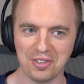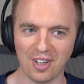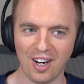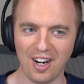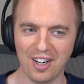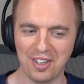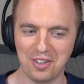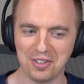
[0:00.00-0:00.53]

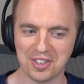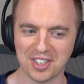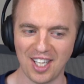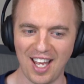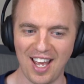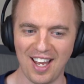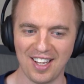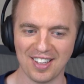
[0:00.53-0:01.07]
Are you
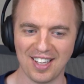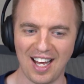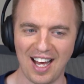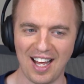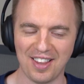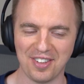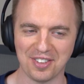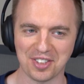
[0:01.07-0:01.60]
saying
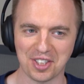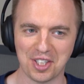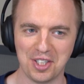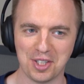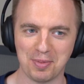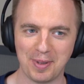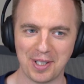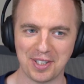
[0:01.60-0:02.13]
that there's a
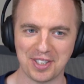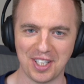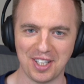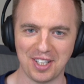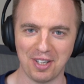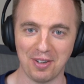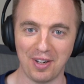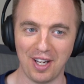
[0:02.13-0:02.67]
conspiracy
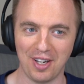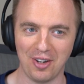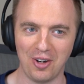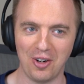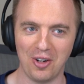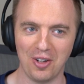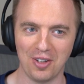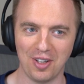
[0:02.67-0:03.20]
theory and
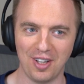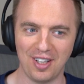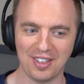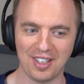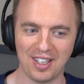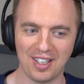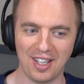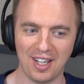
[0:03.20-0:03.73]
all
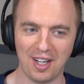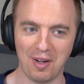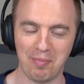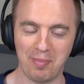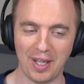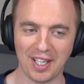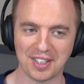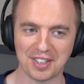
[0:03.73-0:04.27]

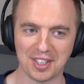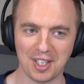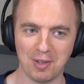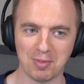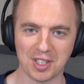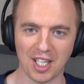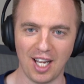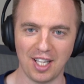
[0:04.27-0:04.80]
big
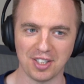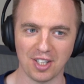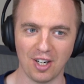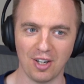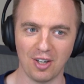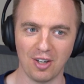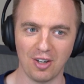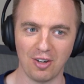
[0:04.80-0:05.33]
sleep sites
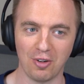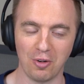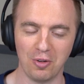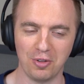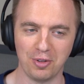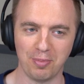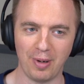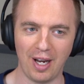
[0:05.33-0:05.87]
are
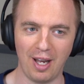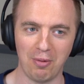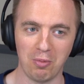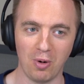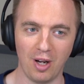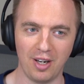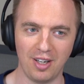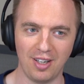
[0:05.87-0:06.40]
owned by
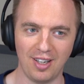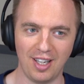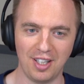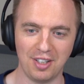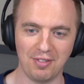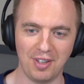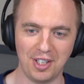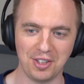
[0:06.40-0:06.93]
one
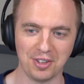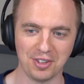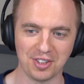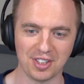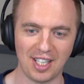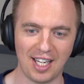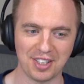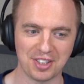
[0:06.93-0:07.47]
individual
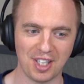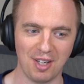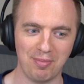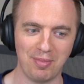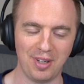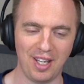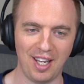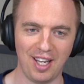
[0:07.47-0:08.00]
/
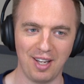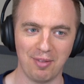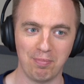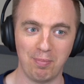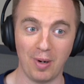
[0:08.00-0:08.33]
company?